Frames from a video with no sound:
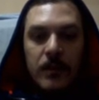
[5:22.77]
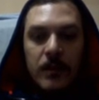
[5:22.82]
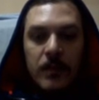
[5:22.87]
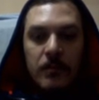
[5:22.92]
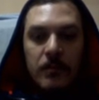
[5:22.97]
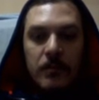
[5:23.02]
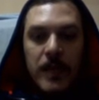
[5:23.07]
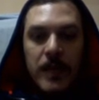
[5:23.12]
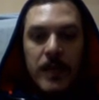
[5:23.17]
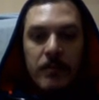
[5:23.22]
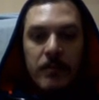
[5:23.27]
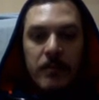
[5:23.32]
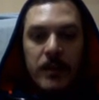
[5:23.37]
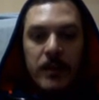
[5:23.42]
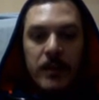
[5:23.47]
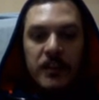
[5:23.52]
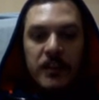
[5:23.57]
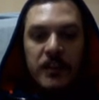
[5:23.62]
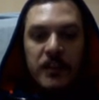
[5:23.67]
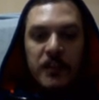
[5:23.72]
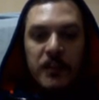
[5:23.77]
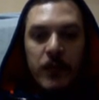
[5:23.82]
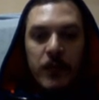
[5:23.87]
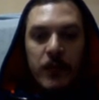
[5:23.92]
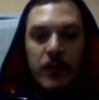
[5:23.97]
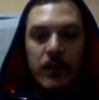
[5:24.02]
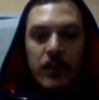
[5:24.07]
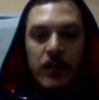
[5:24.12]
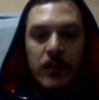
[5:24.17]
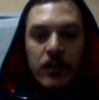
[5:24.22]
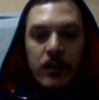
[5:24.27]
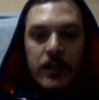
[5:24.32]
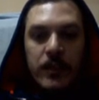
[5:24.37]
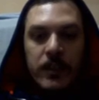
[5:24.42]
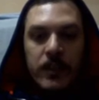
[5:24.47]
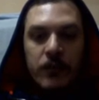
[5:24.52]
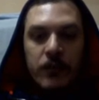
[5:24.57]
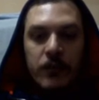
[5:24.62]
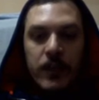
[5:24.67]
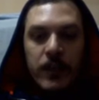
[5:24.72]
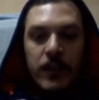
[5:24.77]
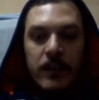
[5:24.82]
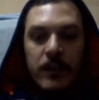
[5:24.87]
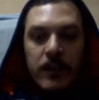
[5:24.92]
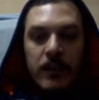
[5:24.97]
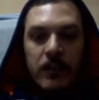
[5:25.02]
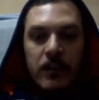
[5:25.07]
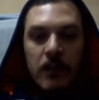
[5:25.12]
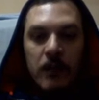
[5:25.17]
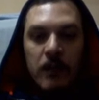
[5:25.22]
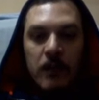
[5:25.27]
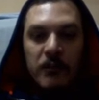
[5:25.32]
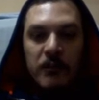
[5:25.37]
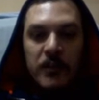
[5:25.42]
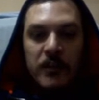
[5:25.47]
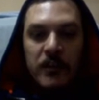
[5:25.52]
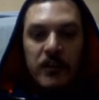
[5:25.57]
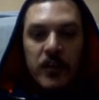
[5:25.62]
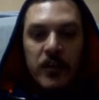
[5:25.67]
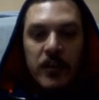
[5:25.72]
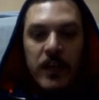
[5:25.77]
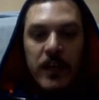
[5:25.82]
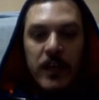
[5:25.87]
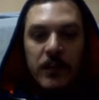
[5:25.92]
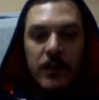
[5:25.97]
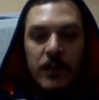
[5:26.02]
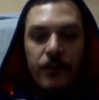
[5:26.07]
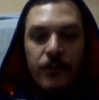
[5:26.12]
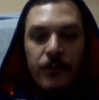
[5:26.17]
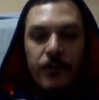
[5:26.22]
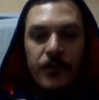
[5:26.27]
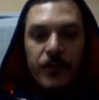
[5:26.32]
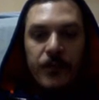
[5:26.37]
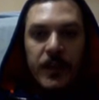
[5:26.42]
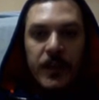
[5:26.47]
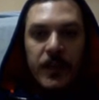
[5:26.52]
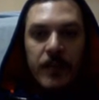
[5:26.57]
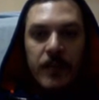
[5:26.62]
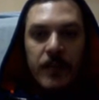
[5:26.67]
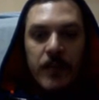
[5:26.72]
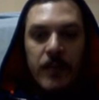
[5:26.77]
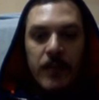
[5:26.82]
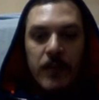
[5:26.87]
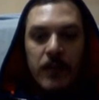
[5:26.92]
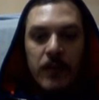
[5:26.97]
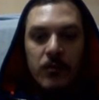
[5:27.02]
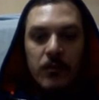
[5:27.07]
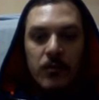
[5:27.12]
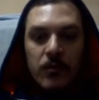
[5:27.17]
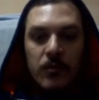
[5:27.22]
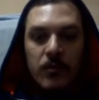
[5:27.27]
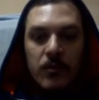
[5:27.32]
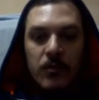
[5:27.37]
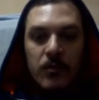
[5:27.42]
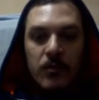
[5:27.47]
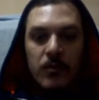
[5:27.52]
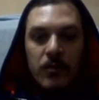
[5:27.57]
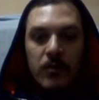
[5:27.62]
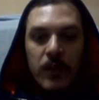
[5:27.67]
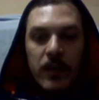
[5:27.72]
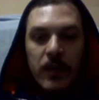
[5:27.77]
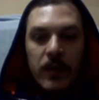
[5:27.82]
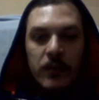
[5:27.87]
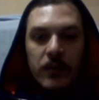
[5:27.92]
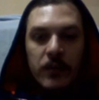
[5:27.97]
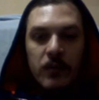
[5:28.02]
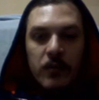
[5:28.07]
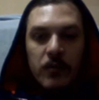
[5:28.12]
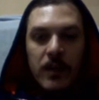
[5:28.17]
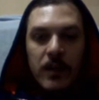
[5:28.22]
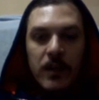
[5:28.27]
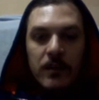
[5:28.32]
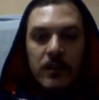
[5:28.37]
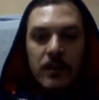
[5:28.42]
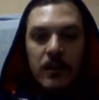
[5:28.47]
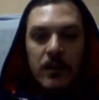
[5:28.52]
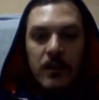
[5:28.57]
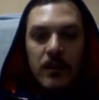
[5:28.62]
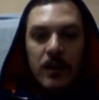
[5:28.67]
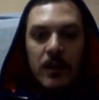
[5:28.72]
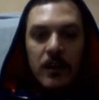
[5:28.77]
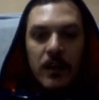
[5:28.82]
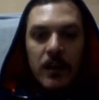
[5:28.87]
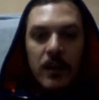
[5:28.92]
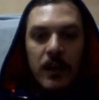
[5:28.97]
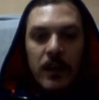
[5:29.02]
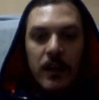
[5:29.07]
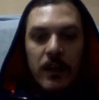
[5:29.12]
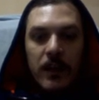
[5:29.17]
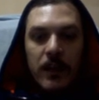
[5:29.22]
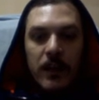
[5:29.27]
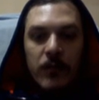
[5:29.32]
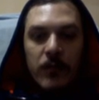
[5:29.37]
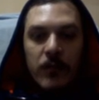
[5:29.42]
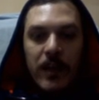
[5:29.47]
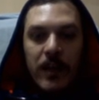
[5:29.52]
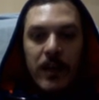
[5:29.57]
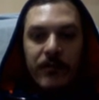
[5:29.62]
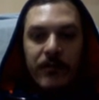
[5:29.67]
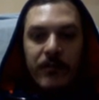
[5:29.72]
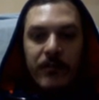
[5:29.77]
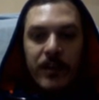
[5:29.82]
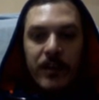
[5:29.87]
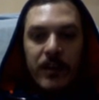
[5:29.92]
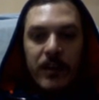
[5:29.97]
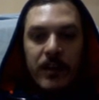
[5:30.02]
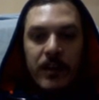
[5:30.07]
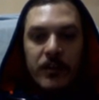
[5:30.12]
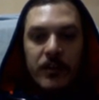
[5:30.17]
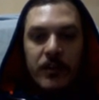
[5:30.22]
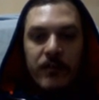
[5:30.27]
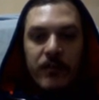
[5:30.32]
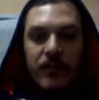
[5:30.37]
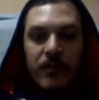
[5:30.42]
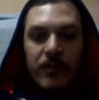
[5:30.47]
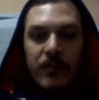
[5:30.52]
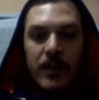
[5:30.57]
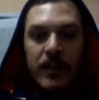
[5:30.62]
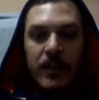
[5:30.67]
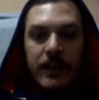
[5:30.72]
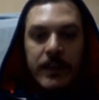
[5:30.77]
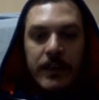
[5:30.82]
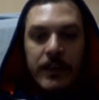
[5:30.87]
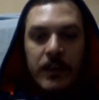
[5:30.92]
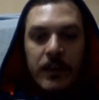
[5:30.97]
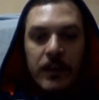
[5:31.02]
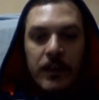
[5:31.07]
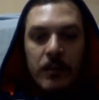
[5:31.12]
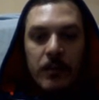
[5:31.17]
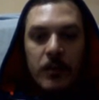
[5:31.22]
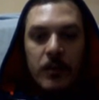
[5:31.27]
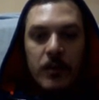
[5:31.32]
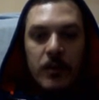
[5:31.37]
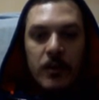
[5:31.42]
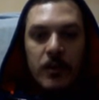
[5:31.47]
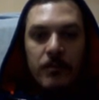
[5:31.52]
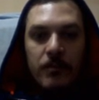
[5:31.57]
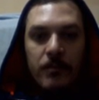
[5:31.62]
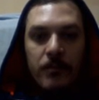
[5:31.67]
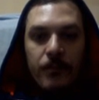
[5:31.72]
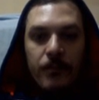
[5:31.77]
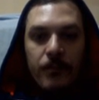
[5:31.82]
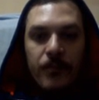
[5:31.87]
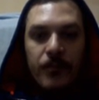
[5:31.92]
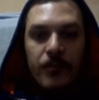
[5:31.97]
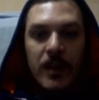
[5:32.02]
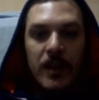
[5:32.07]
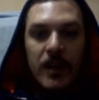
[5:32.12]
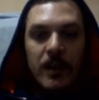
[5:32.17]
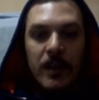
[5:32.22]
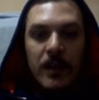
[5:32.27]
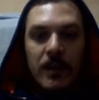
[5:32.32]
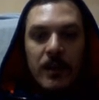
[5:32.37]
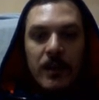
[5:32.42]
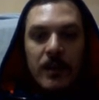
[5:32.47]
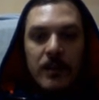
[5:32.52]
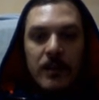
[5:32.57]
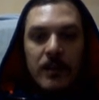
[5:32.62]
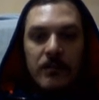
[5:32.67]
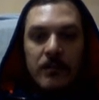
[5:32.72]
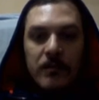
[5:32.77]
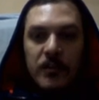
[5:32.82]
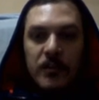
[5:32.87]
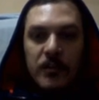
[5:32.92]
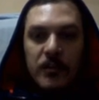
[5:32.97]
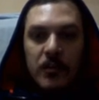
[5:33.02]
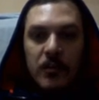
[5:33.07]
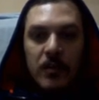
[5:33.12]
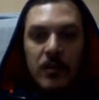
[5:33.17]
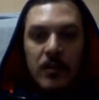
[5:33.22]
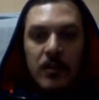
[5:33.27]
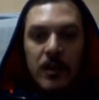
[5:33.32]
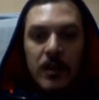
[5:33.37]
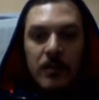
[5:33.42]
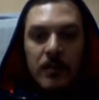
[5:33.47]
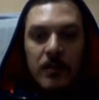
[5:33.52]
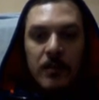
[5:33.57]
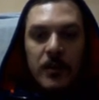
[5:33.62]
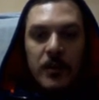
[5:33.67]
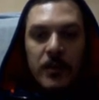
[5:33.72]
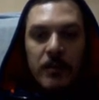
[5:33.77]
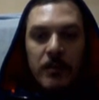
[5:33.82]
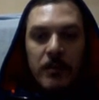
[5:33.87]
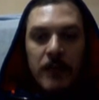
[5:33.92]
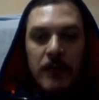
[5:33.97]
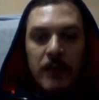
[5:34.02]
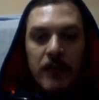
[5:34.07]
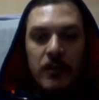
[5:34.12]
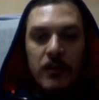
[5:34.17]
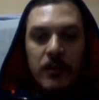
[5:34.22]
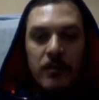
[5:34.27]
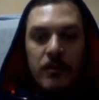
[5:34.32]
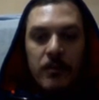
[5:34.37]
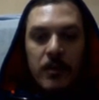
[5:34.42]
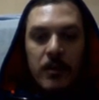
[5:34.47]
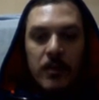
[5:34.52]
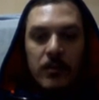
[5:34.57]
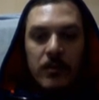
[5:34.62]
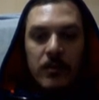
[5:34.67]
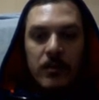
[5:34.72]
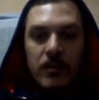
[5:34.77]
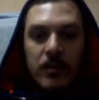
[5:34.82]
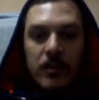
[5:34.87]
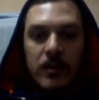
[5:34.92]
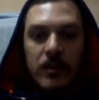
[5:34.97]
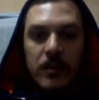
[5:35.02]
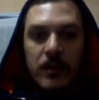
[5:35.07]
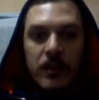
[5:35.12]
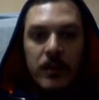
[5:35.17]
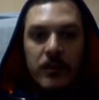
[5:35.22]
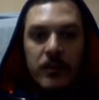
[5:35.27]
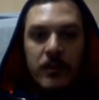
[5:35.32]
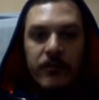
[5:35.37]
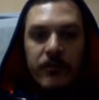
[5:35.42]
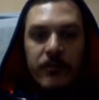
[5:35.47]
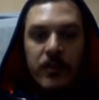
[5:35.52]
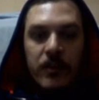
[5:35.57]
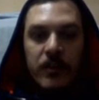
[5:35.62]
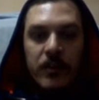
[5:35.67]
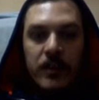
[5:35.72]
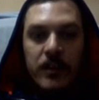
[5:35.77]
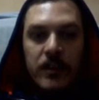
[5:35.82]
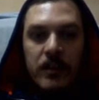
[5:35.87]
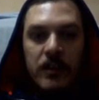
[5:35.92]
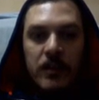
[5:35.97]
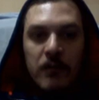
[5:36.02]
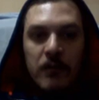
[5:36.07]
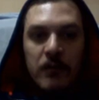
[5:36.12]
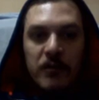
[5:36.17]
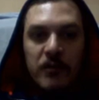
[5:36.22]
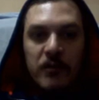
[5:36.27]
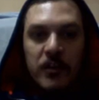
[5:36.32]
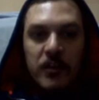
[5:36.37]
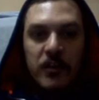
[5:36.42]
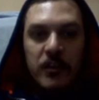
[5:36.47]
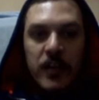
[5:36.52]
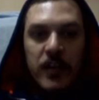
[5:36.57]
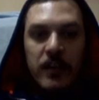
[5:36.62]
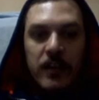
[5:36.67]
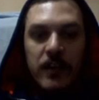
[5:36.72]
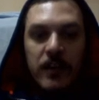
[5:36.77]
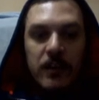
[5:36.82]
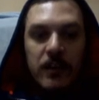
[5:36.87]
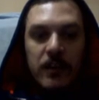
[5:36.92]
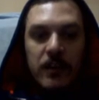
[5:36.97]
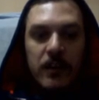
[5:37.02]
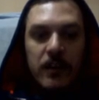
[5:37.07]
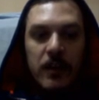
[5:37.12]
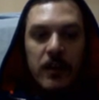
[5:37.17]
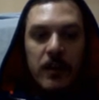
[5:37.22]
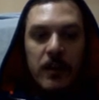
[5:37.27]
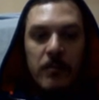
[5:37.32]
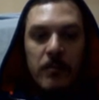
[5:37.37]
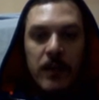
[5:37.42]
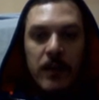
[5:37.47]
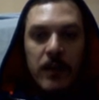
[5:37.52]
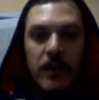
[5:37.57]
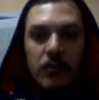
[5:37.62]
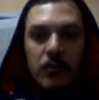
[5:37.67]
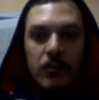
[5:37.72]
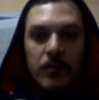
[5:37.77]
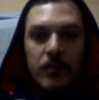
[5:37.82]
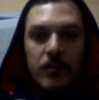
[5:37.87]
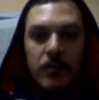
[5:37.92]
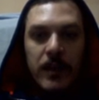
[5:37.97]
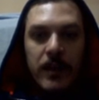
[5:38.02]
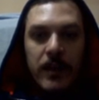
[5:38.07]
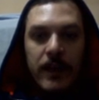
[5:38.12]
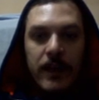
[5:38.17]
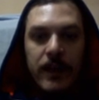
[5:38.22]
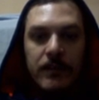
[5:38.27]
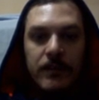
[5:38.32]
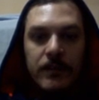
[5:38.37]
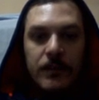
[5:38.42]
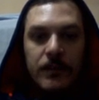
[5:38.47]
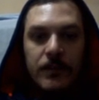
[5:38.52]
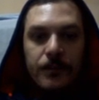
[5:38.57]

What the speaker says: black plays this queen on e3, that comes with a check. Came back to h1, and we have g4 attacking the bishop. So bishop captured the pawn on g4, that comes with a check. King back to b8,